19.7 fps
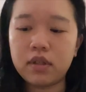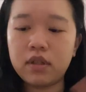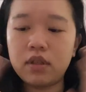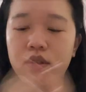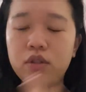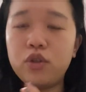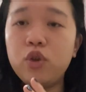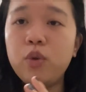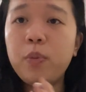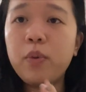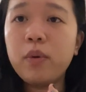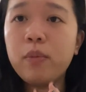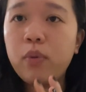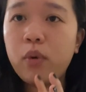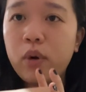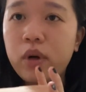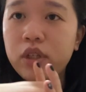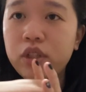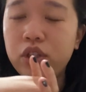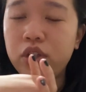Super
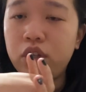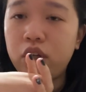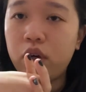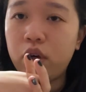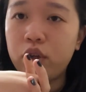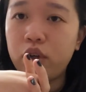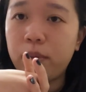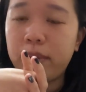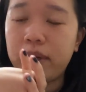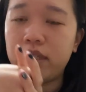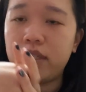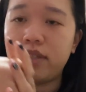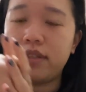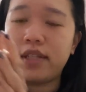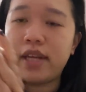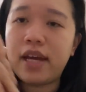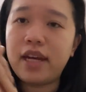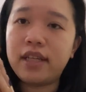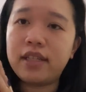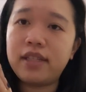important to know your mental
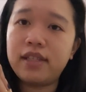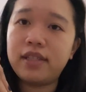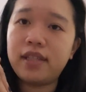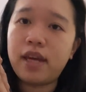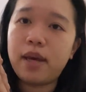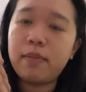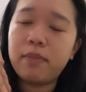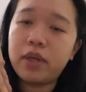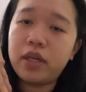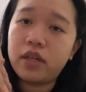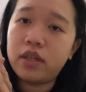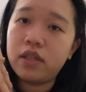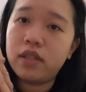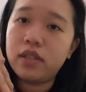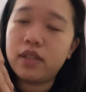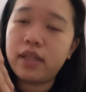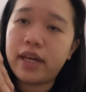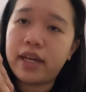status exam because,